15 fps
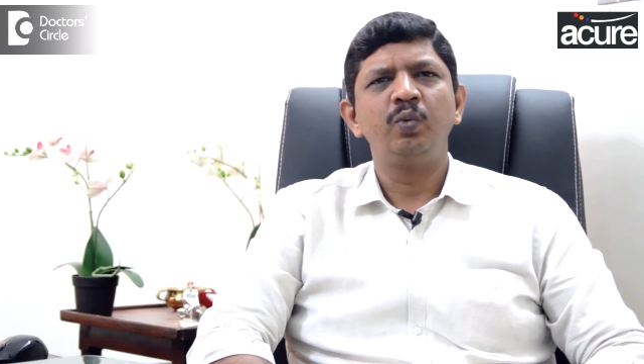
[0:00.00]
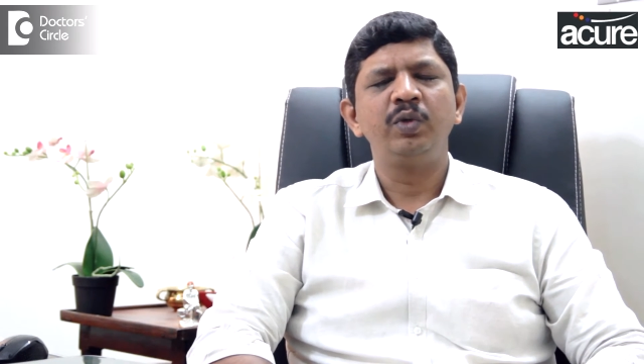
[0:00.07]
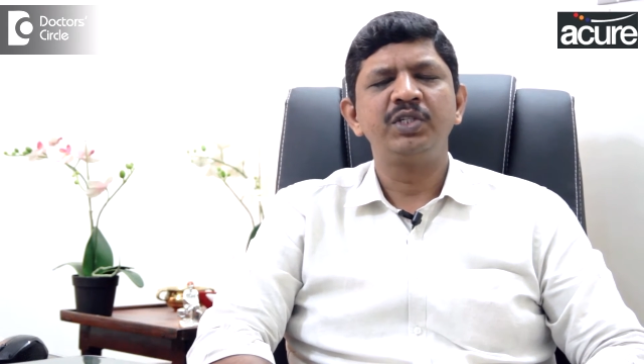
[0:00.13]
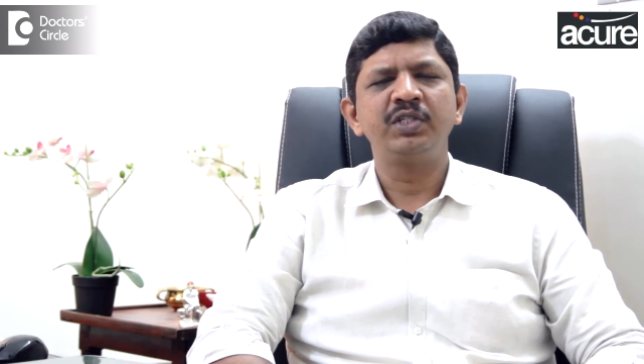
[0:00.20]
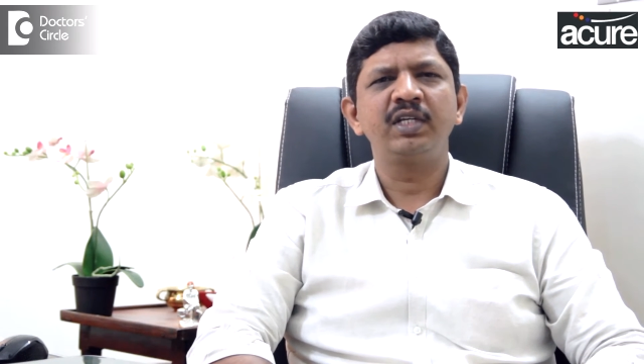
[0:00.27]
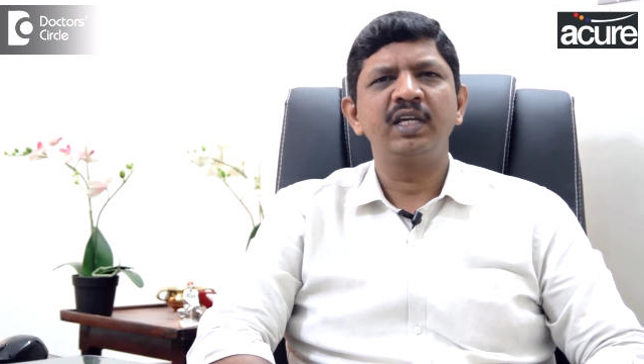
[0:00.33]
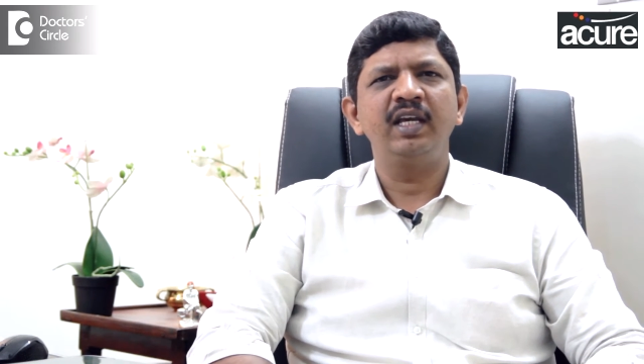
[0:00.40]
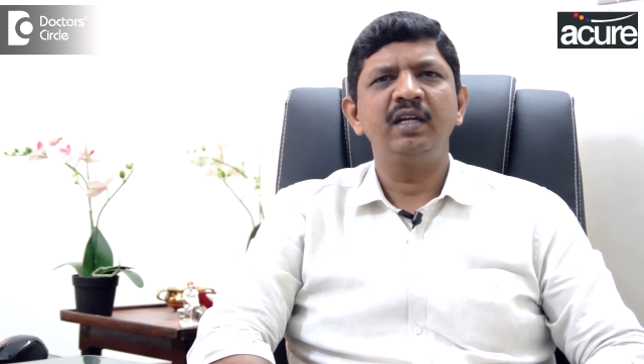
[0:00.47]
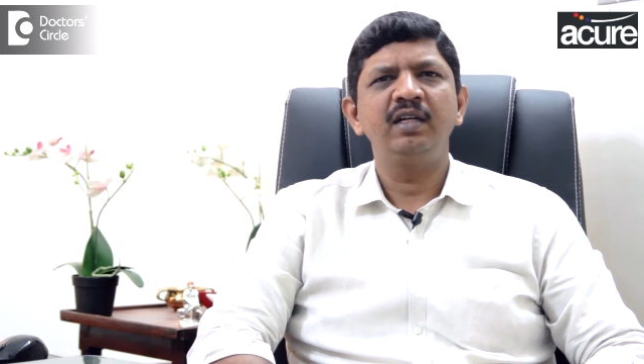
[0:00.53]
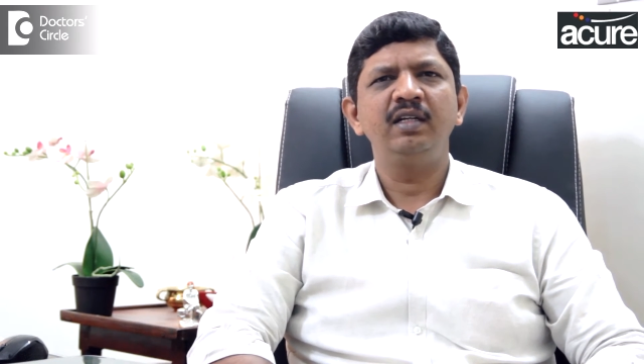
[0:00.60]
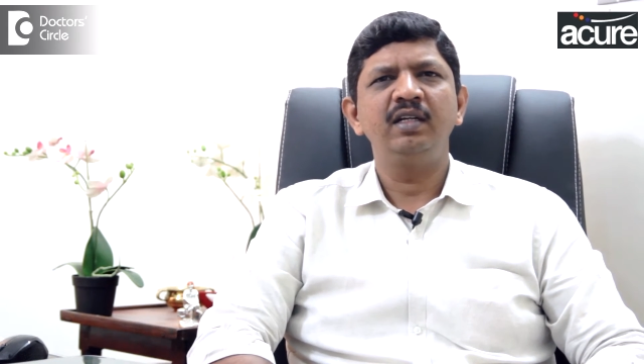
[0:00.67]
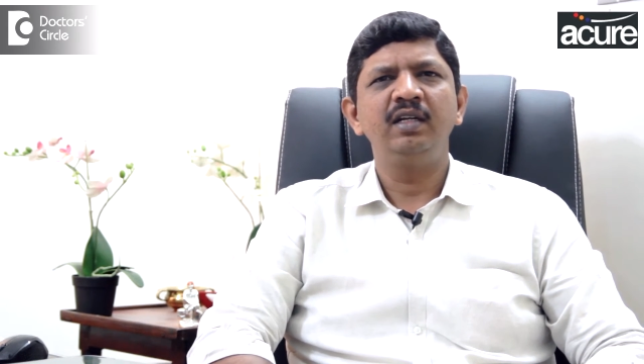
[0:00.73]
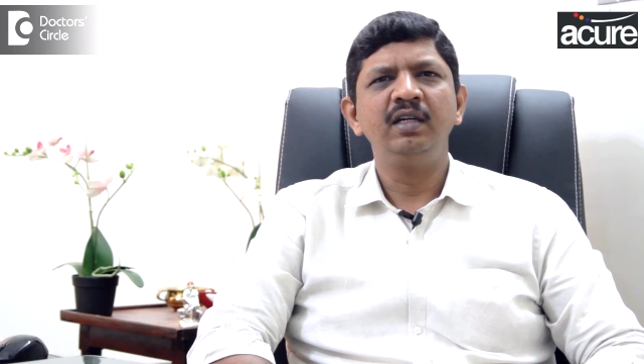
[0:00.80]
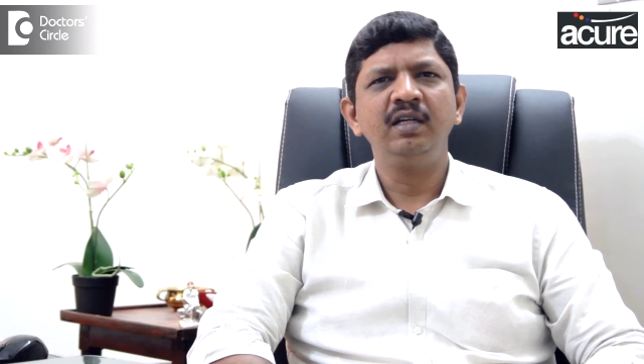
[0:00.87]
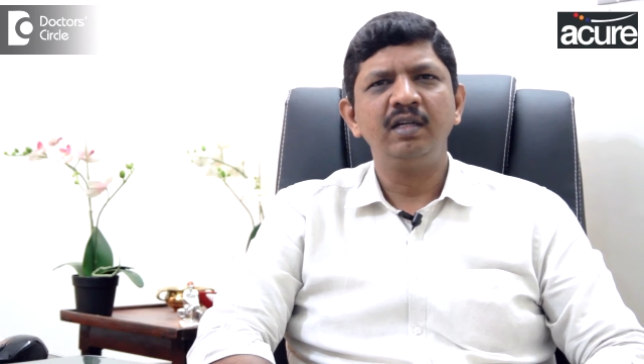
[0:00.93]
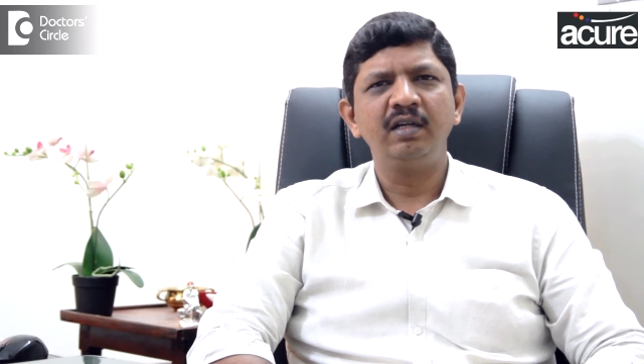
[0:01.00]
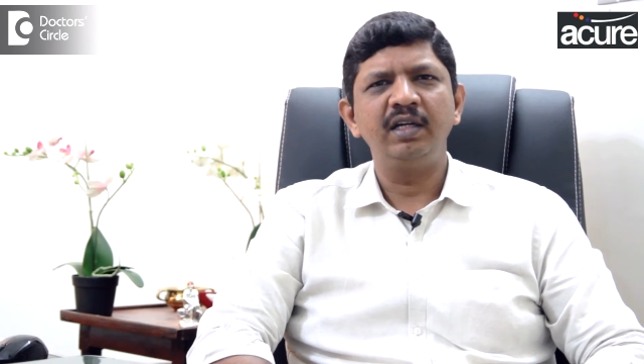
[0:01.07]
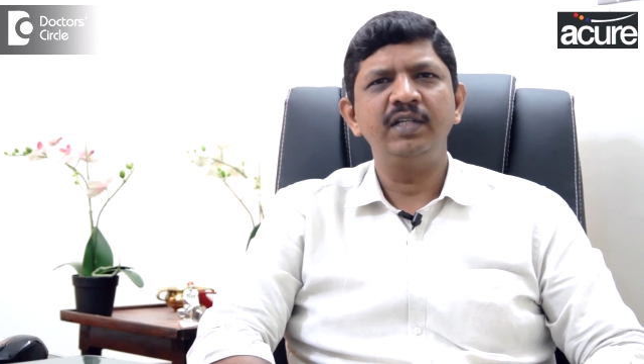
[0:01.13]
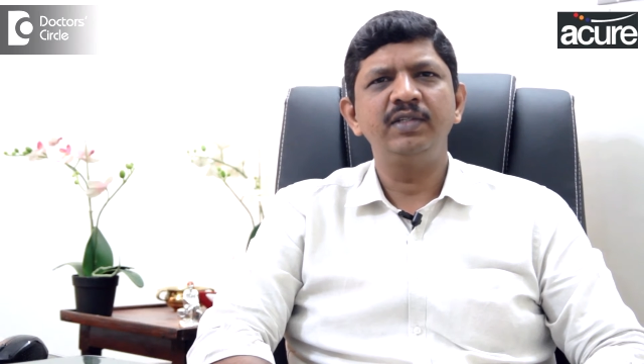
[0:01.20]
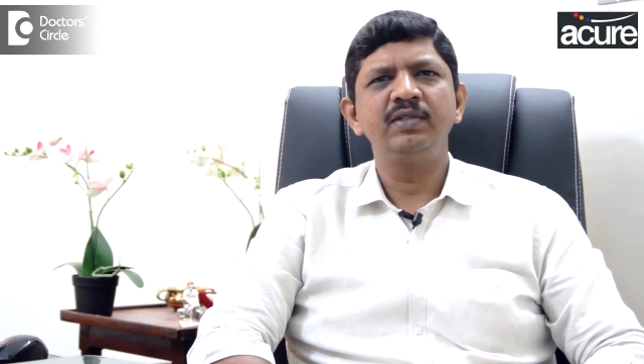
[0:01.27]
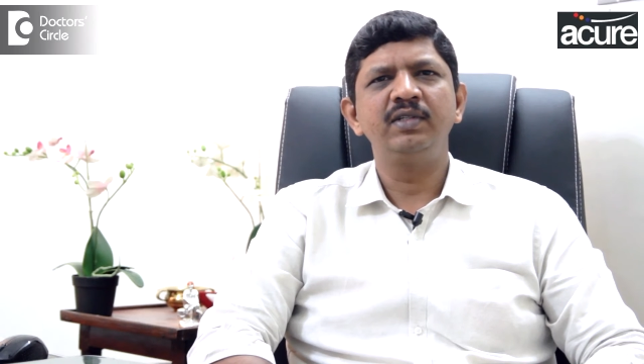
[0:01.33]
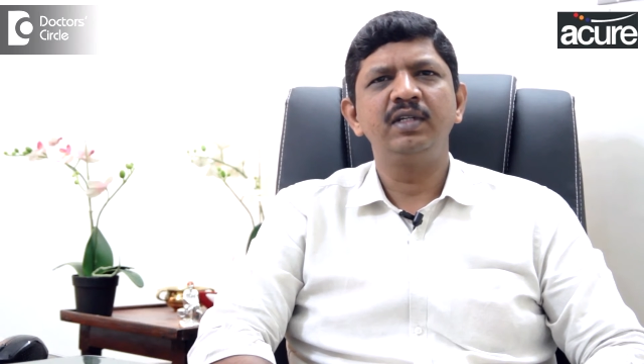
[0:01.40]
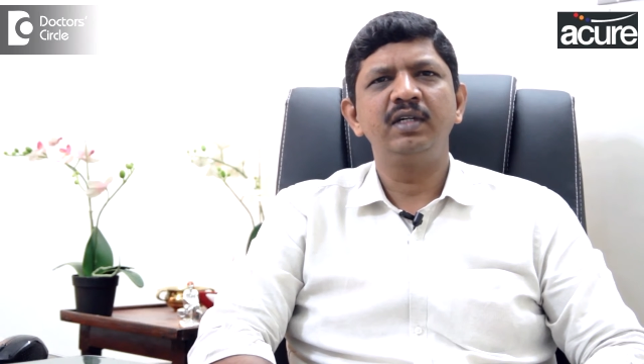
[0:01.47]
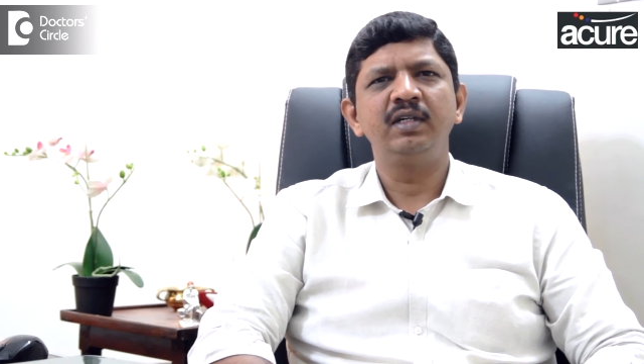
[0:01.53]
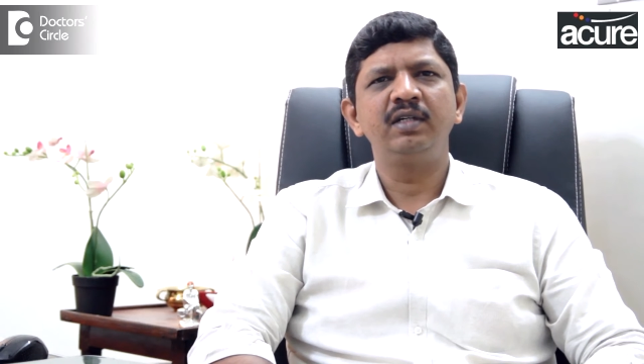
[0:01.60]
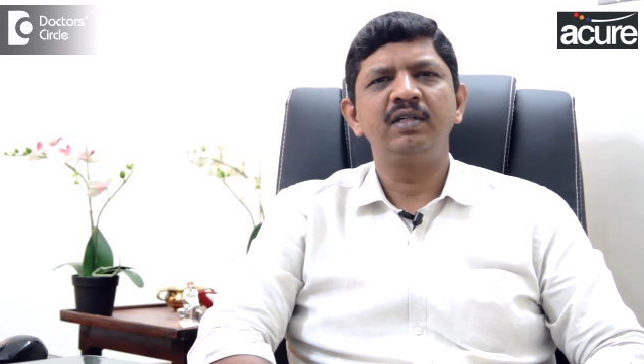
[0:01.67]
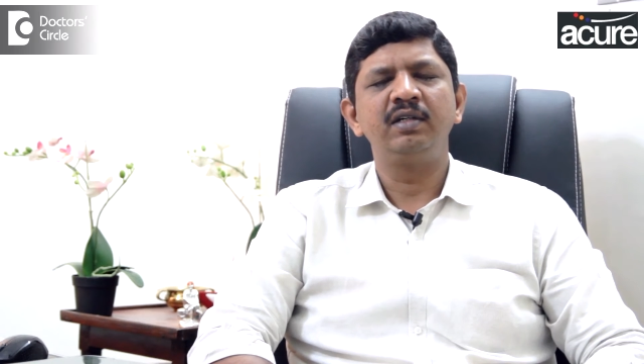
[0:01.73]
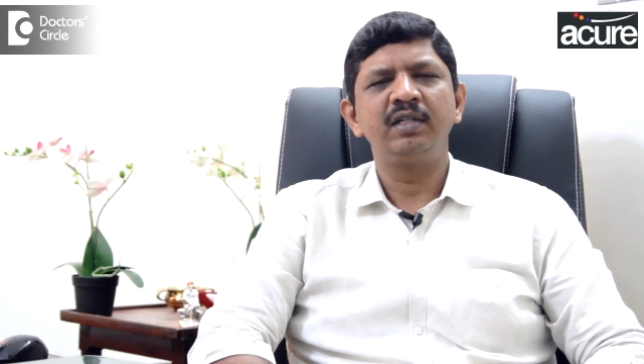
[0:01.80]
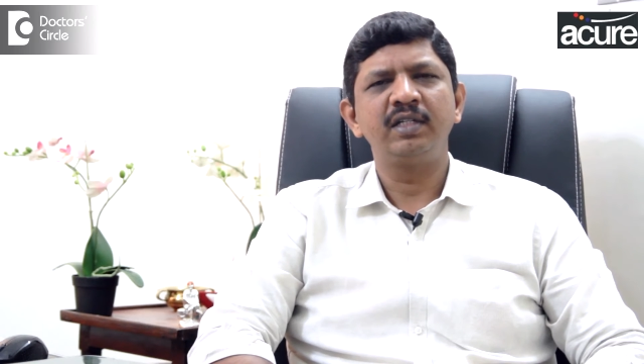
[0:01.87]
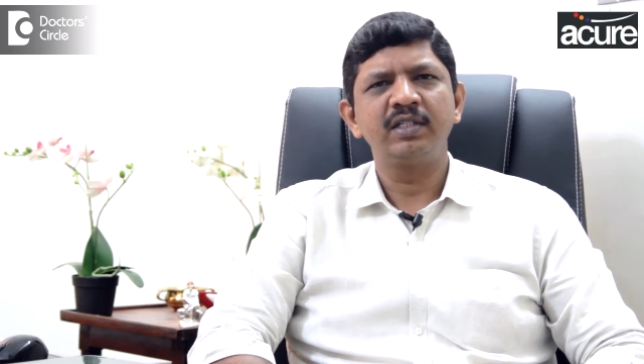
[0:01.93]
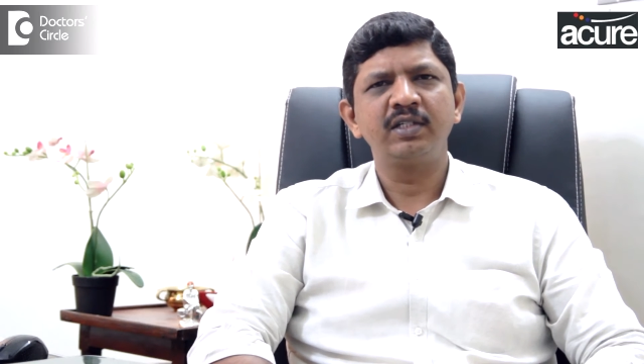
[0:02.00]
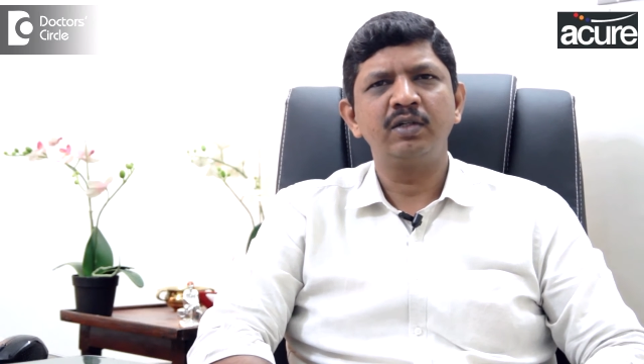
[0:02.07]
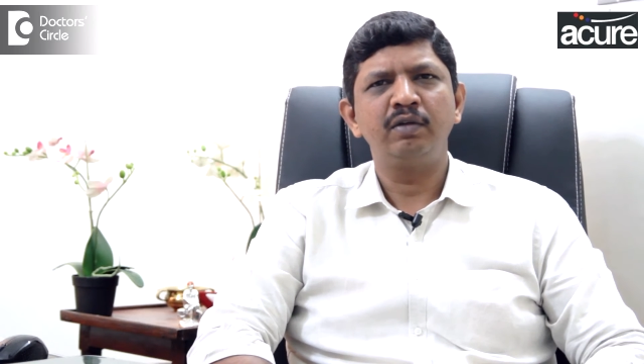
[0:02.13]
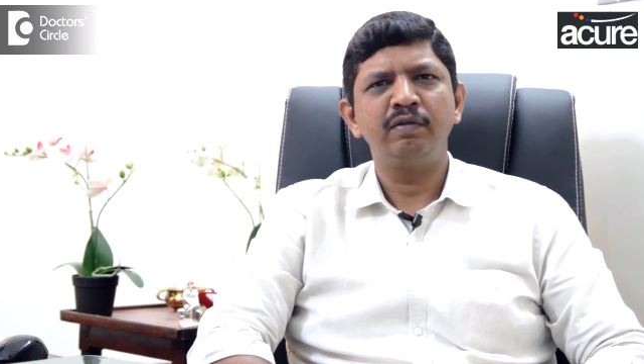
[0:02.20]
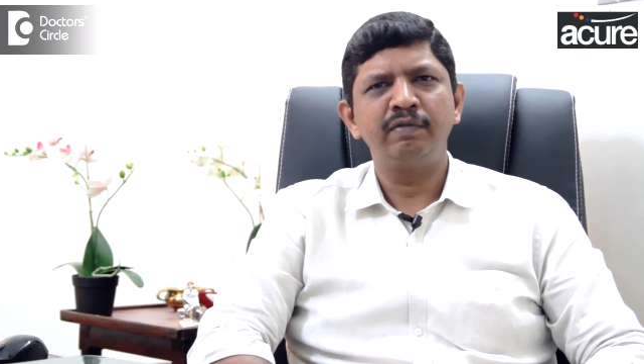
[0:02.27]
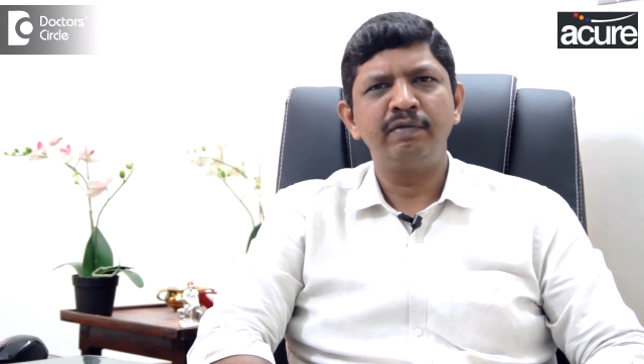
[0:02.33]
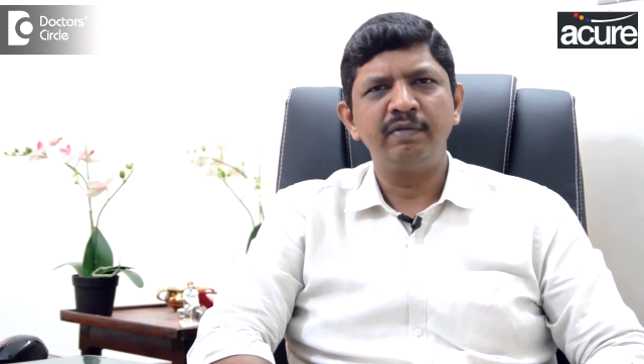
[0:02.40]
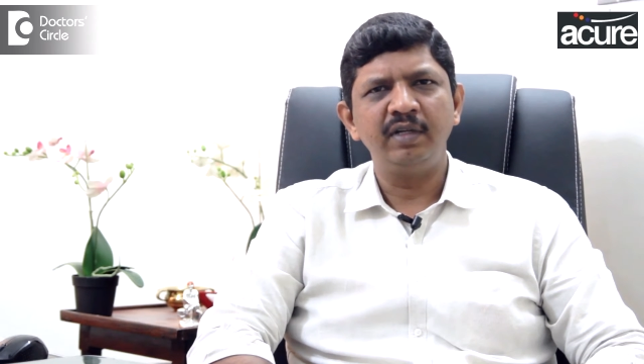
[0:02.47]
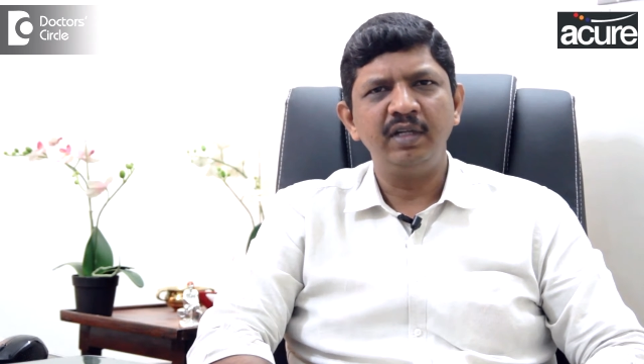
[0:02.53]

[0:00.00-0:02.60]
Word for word: which can increase the risk of